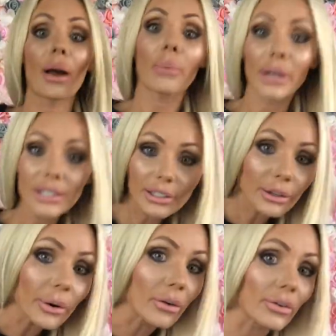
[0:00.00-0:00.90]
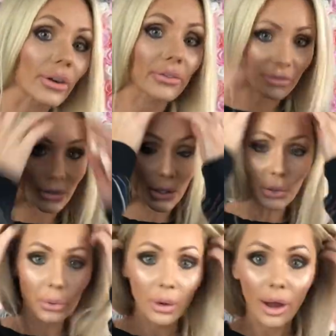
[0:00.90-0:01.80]
wanted to go over a
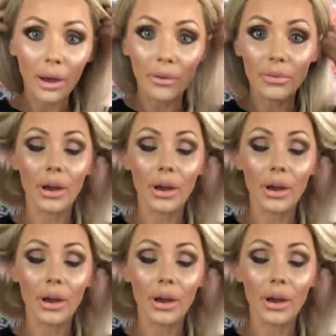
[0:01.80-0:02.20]
few of